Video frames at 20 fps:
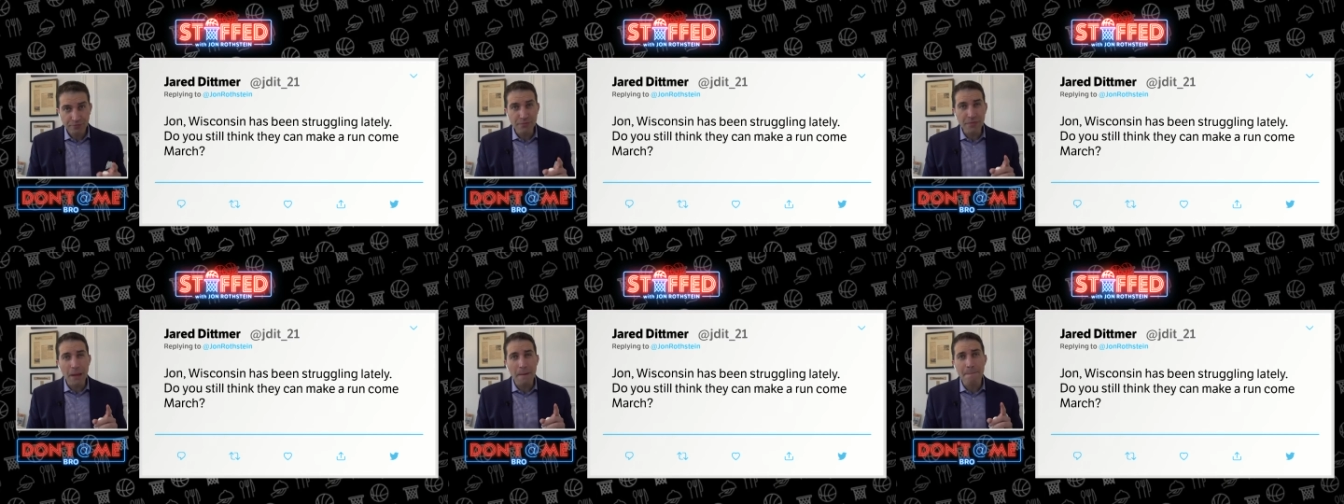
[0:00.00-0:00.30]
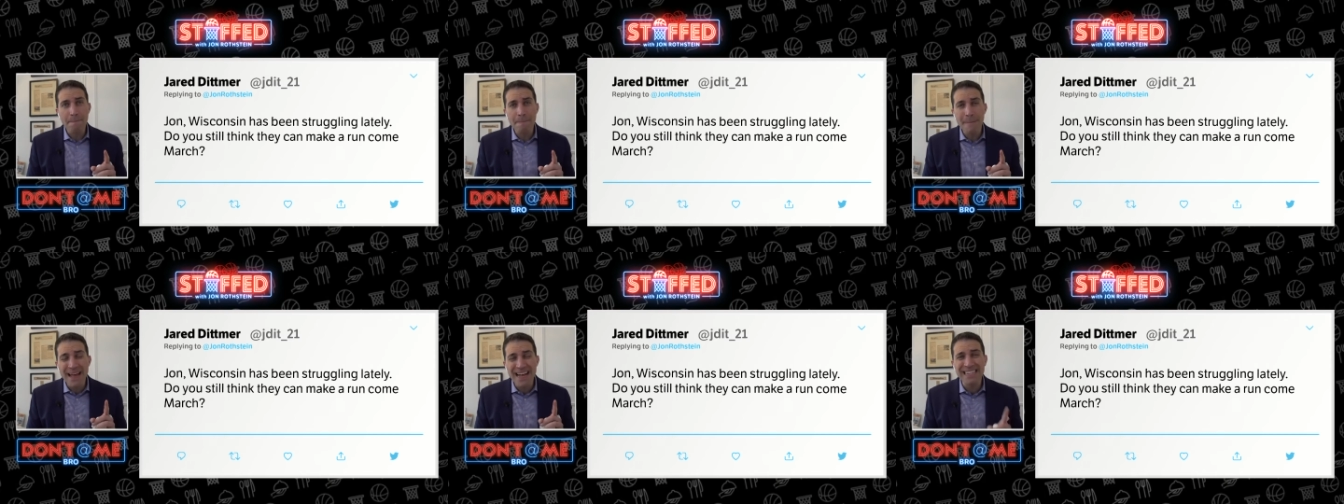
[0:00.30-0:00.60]

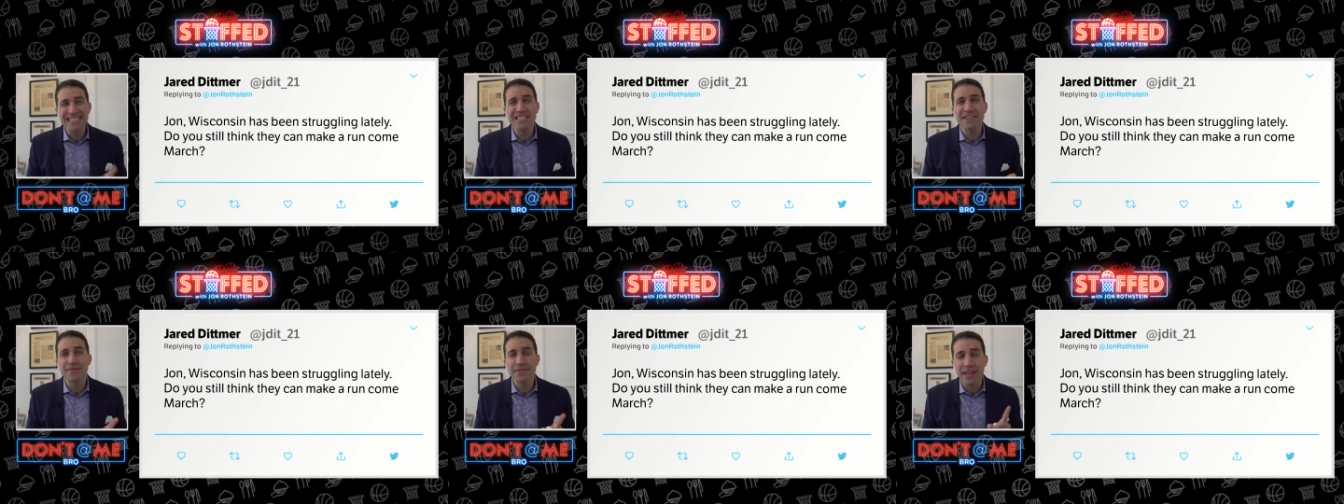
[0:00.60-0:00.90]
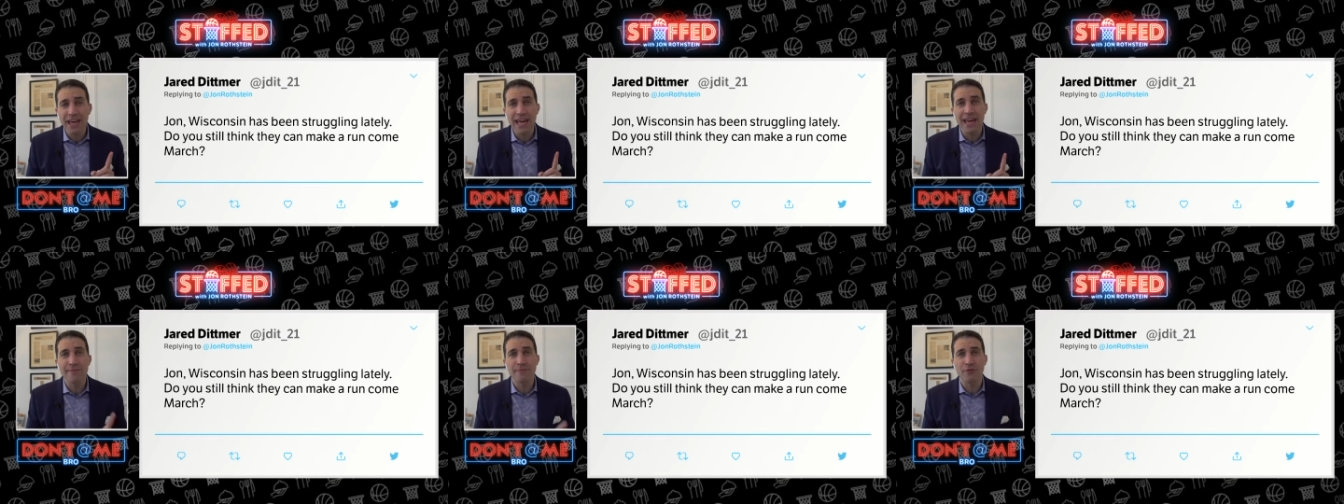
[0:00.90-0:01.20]
Massive
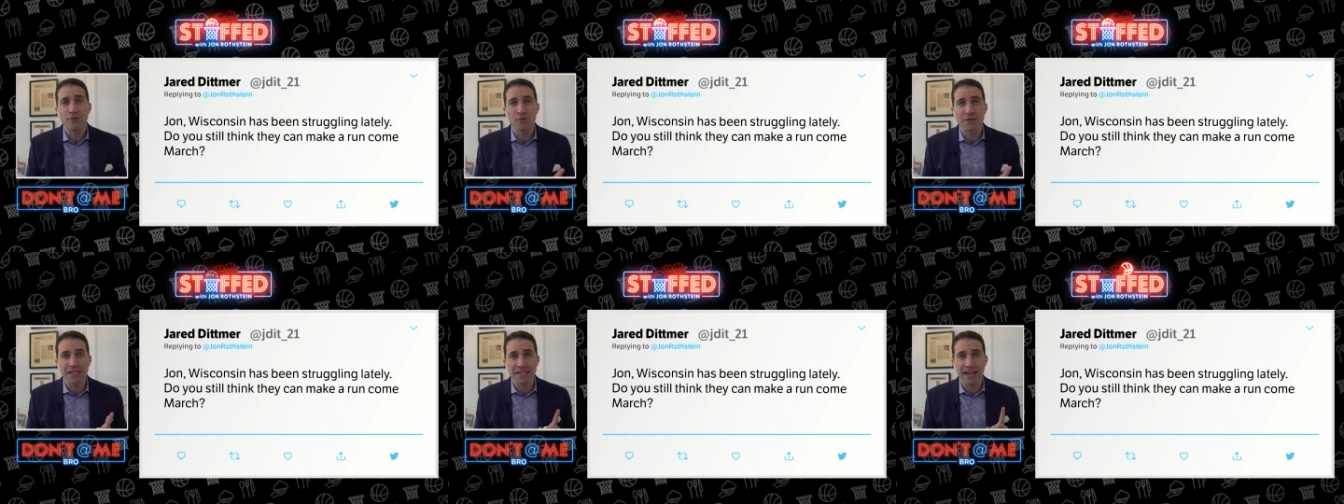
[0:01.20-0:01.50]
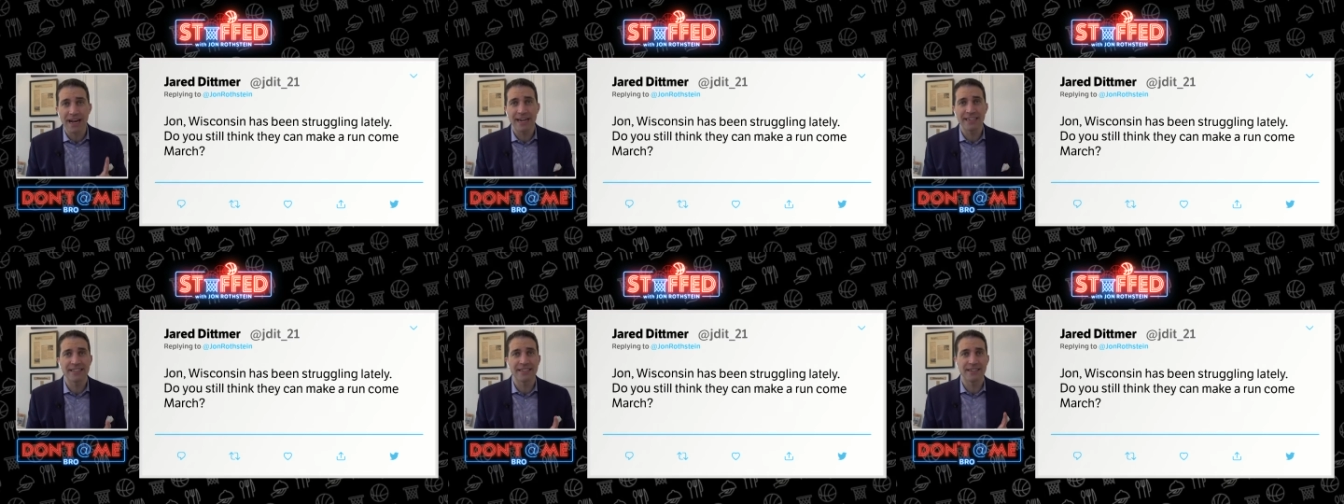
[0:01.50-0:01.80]
game for
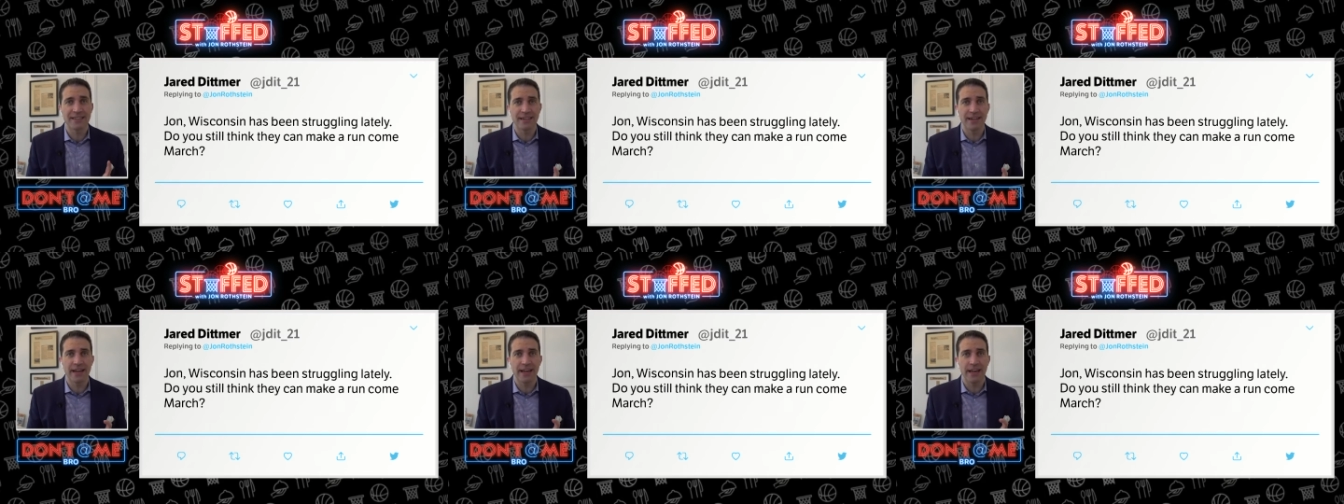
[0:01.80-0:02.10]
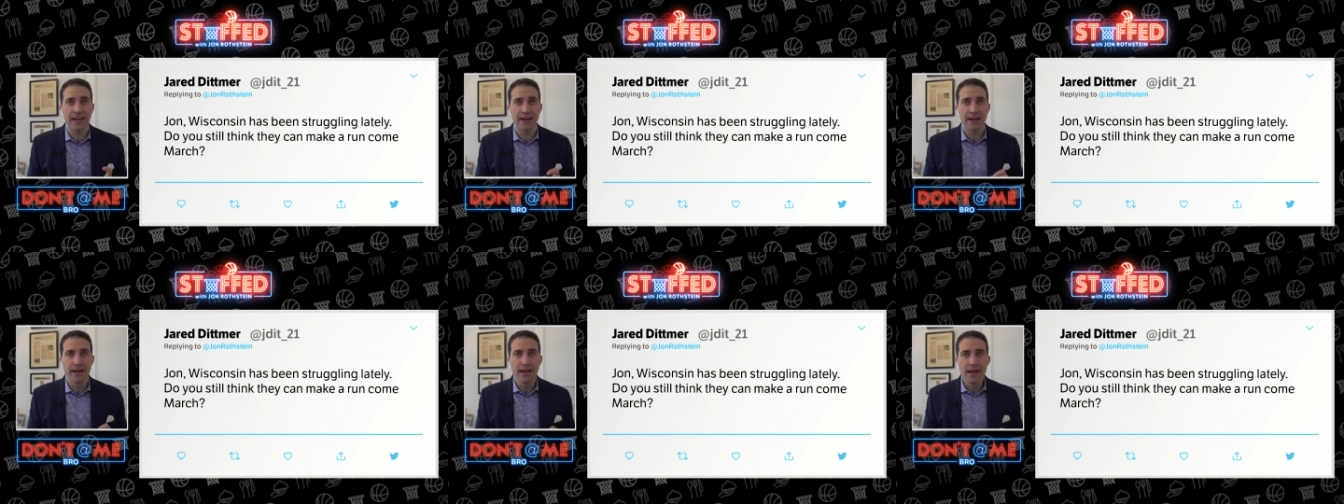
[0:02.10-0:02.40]
Wisconsin
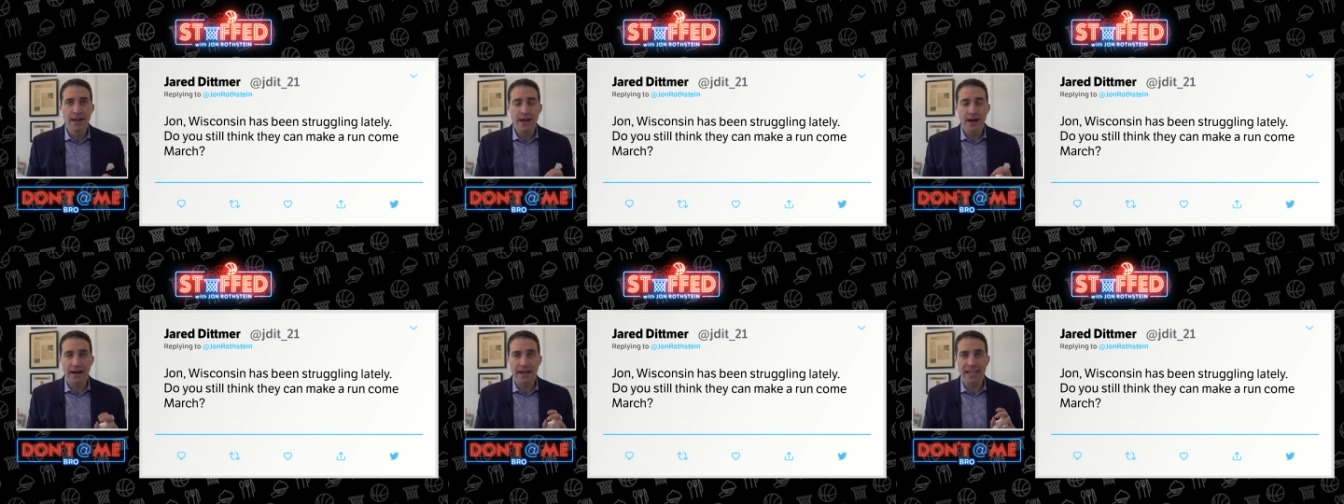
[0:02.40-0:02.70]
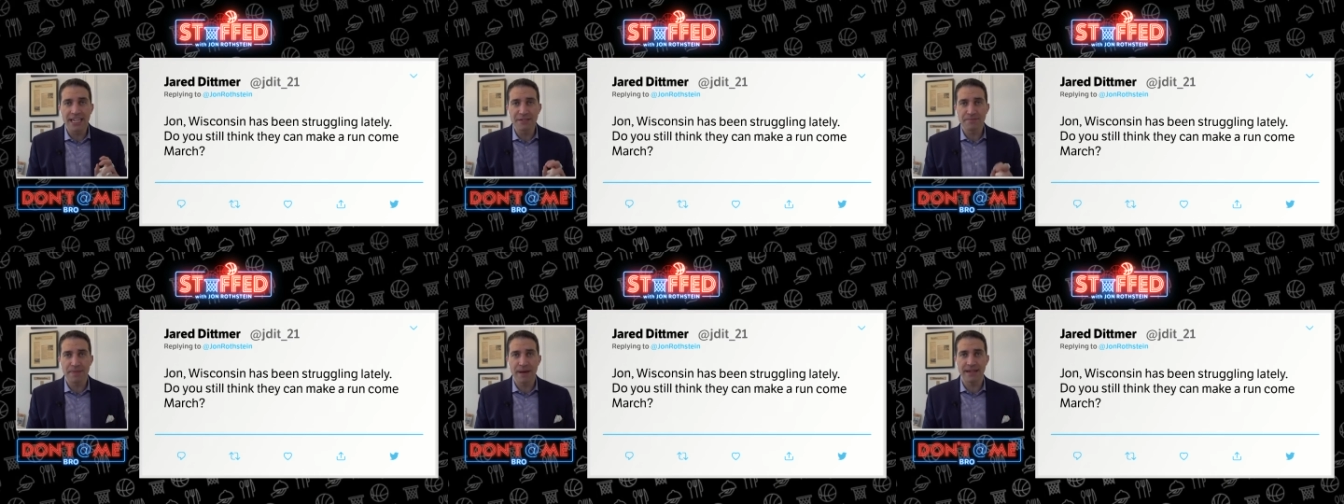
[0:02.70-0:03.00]
tonight
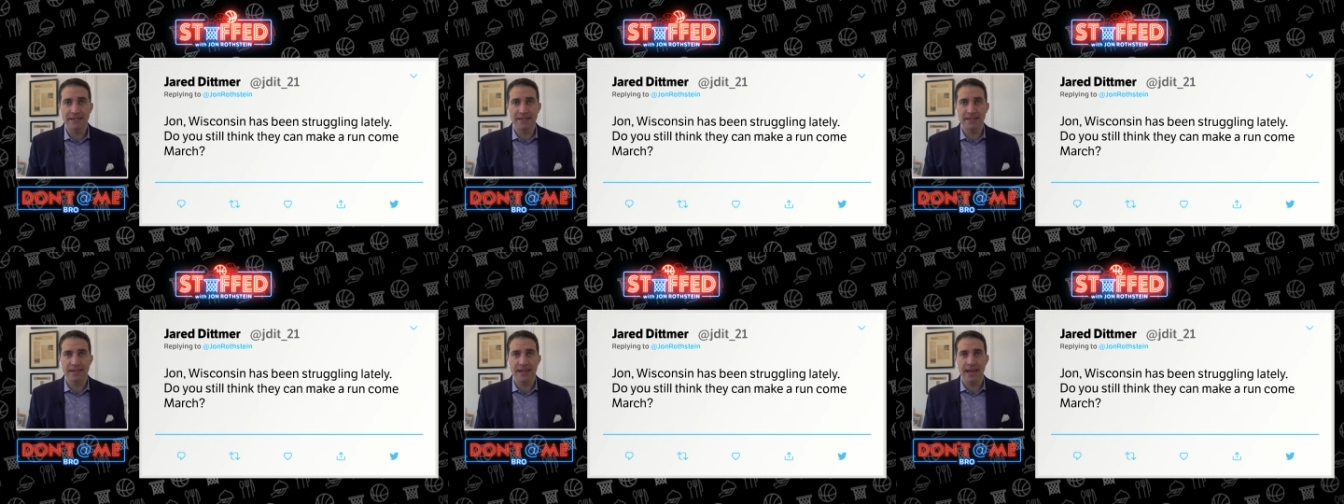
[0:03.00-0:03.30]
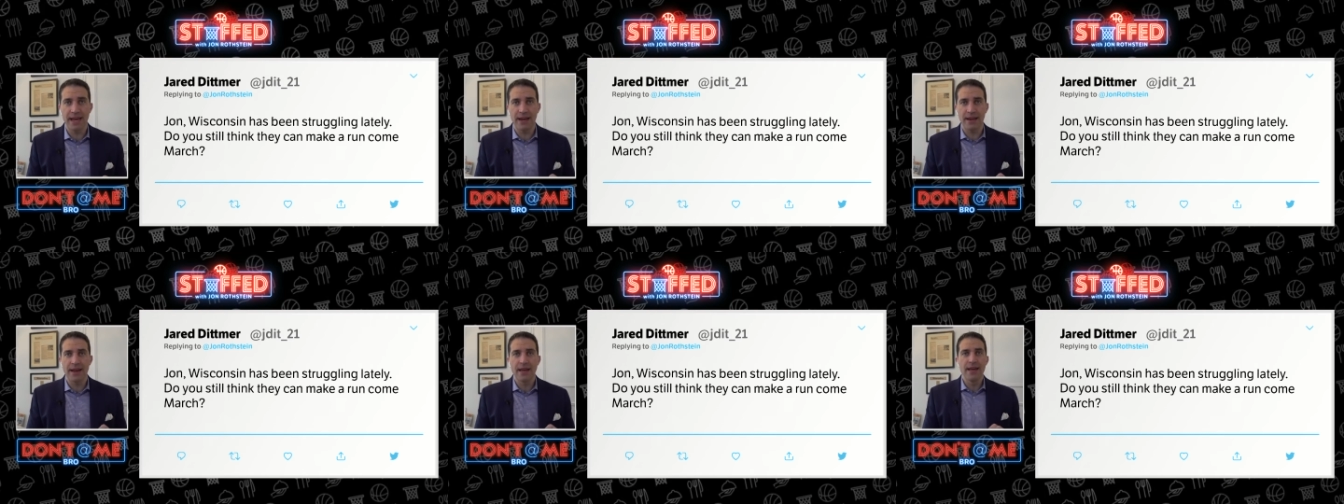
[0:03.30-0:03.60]
against Penn
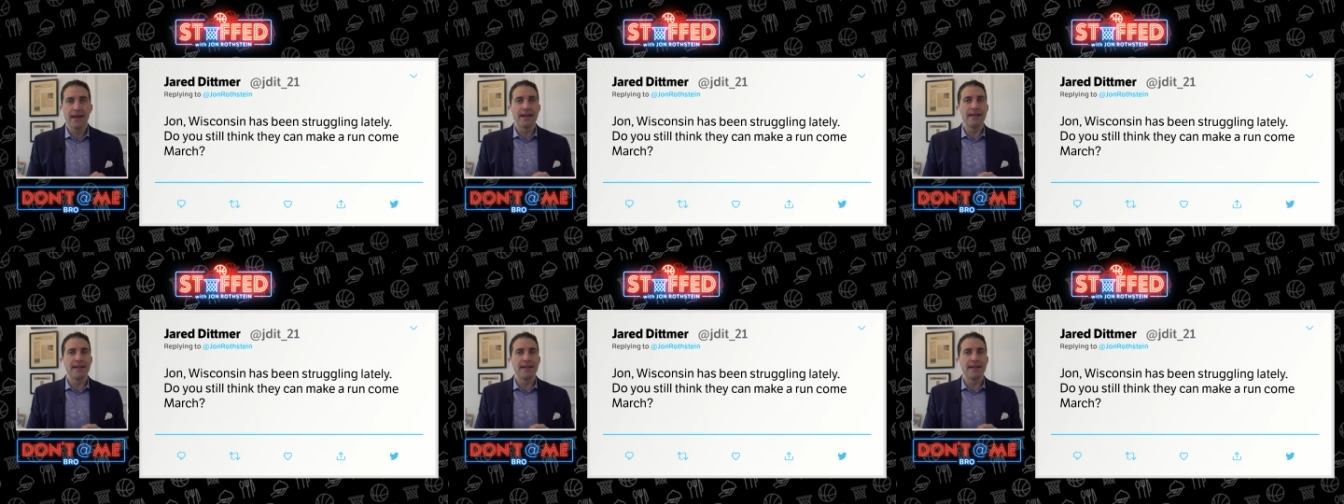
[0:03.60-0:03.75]
State.